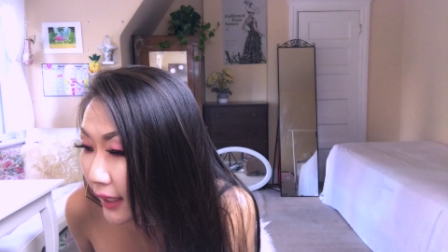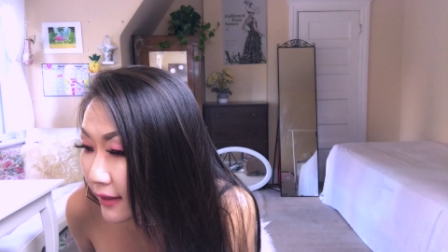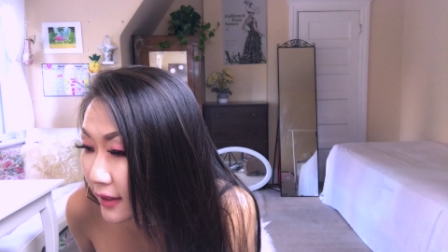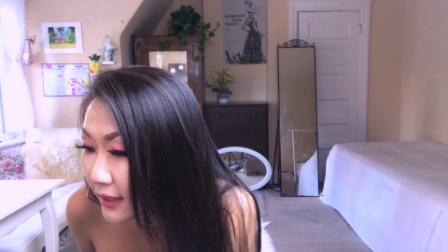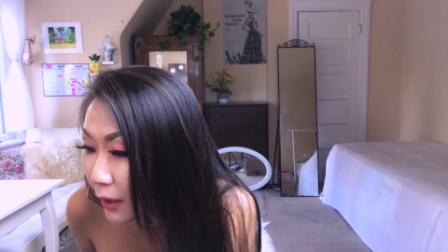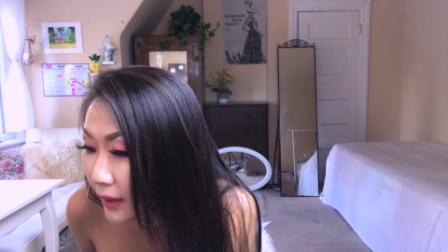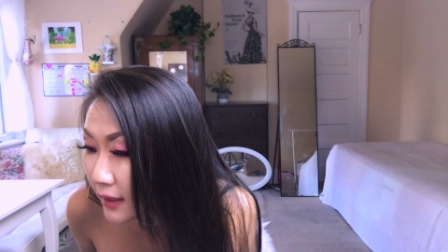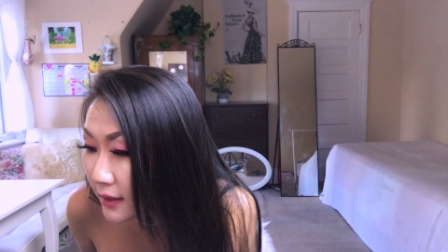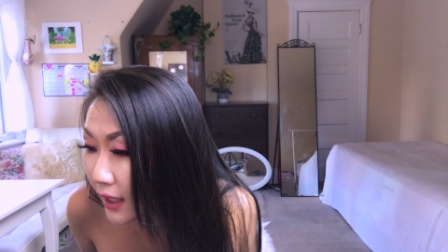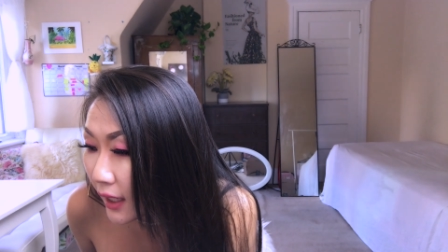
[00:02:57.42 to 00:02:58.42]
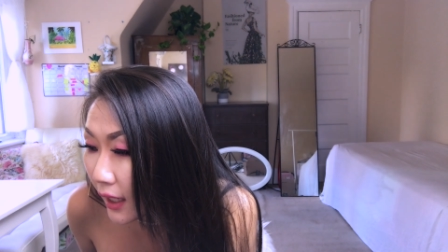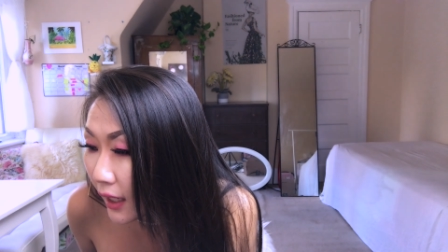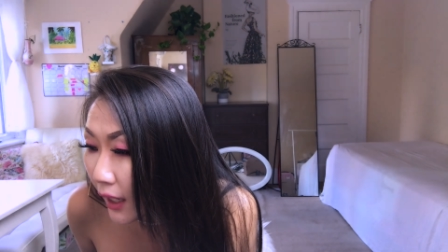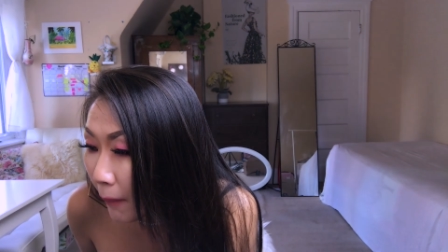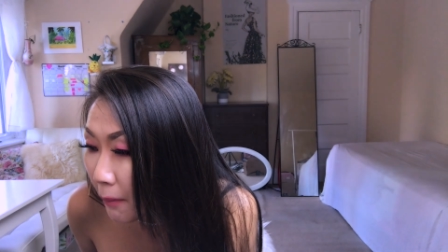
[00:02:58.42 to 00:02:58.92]
And the third step is
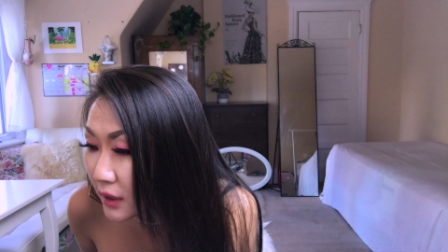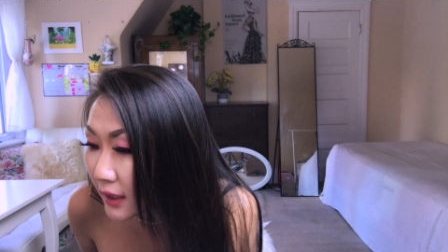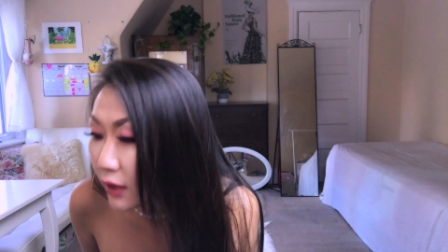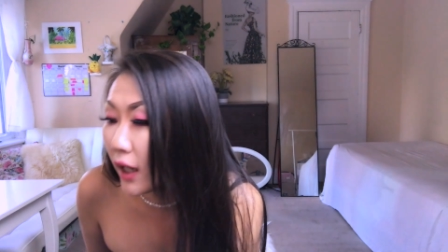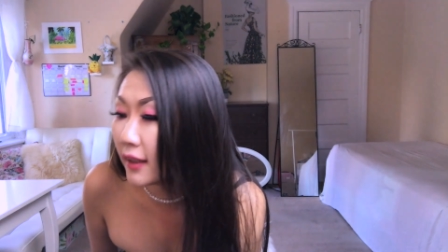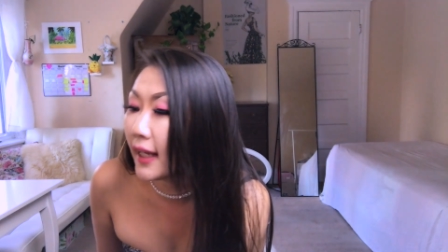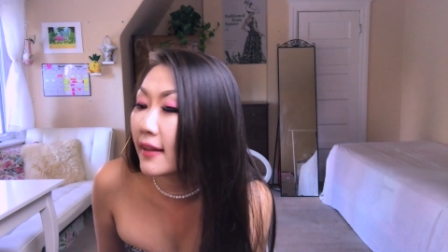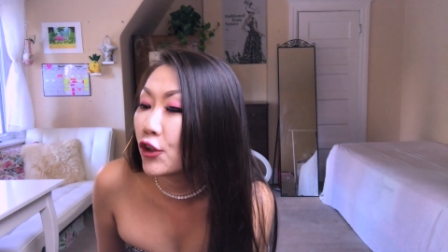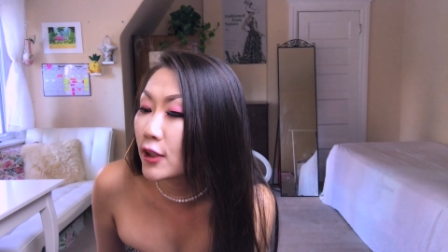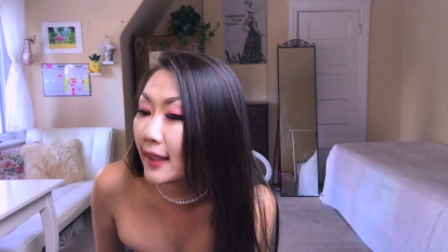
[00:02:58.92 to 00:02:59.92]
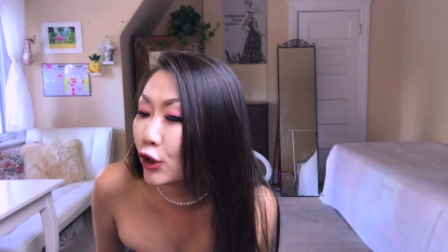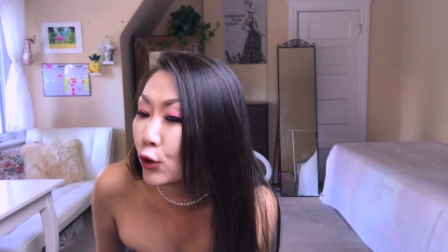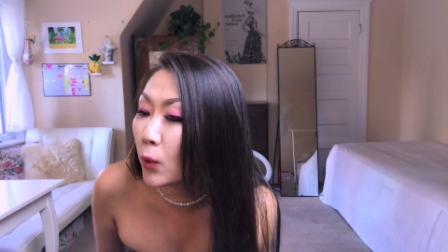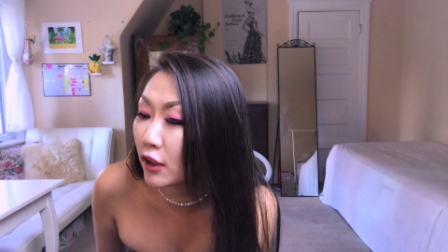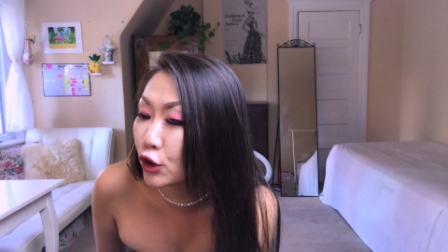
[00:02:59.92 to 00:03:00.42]
empty the water and use clean
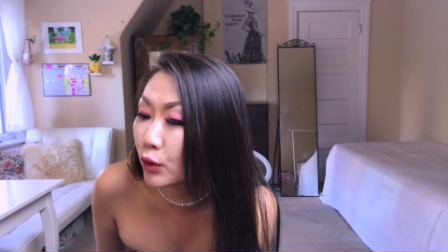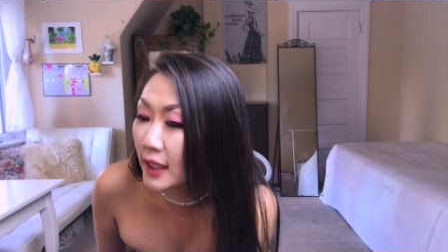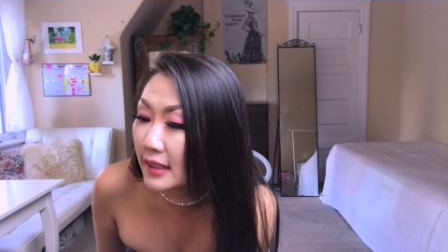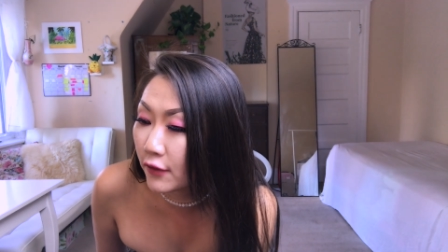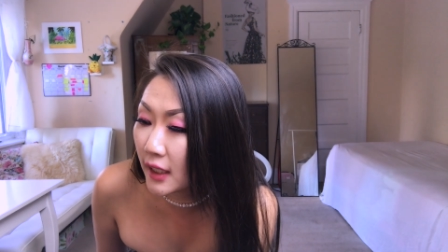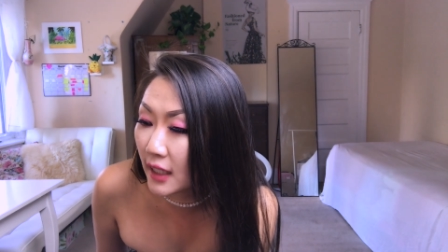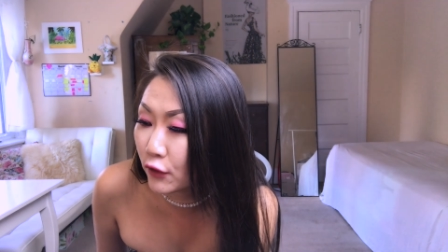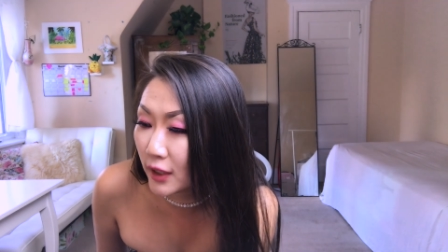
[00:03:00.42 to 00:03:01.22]
cool water to rinse the wig several